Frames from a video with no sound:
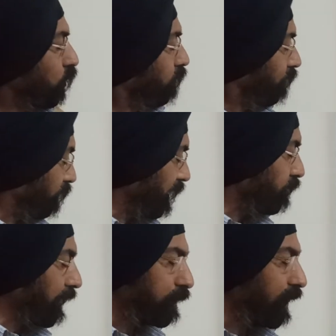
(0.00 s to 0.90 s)
so this
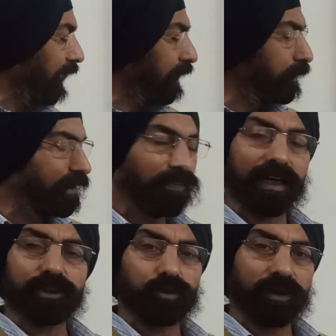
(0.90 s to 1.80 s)
maximal element will
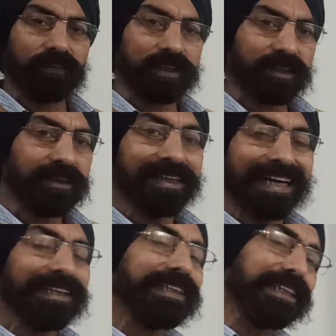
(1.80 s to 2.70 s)
also be a filter,
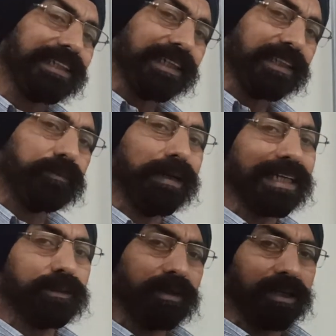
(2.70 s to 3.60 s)
and since it is
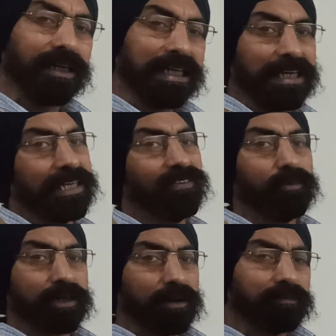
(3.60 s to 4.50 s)
maximal, it will
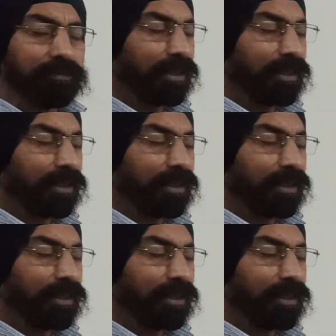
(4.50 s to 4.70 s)
become